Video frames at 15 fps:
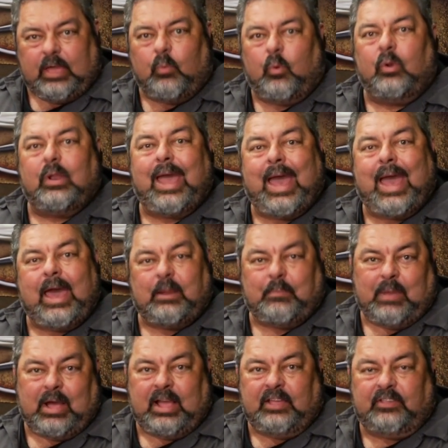It won't
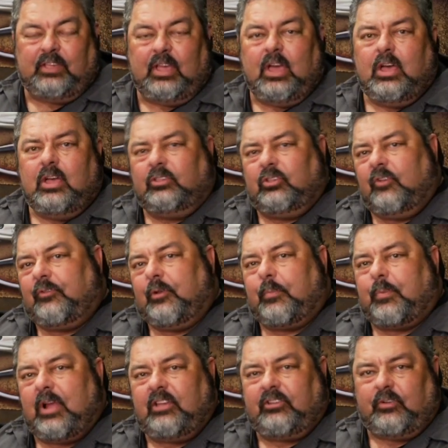atomize. So if your
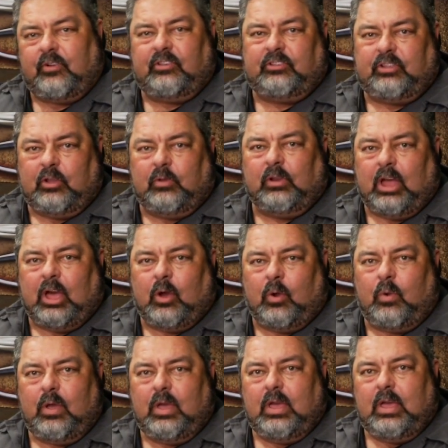pressure is too
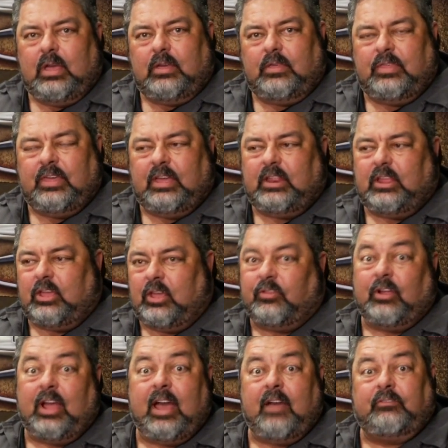low, then you
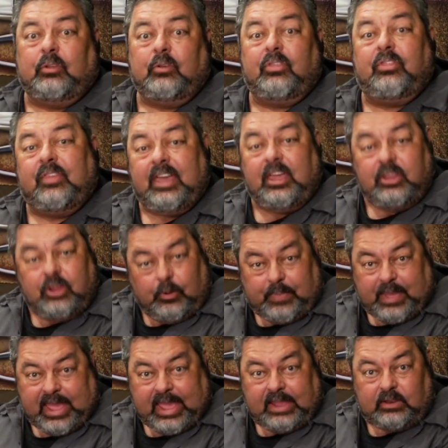either have to thin your
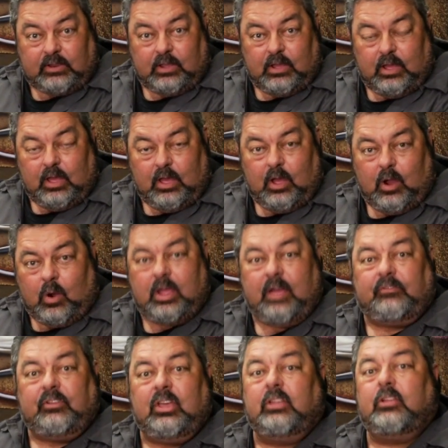paint or you have
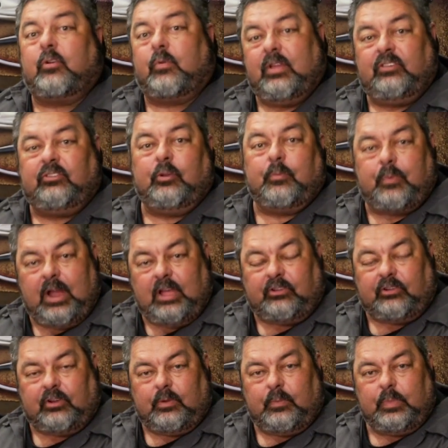to increase your
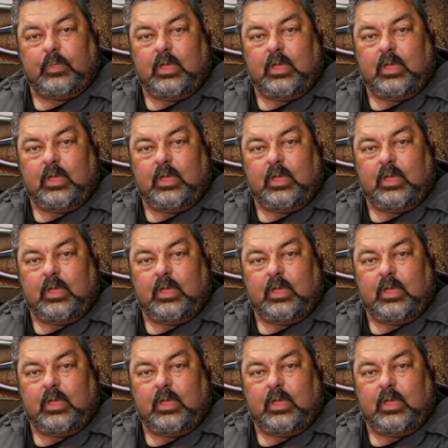pressure.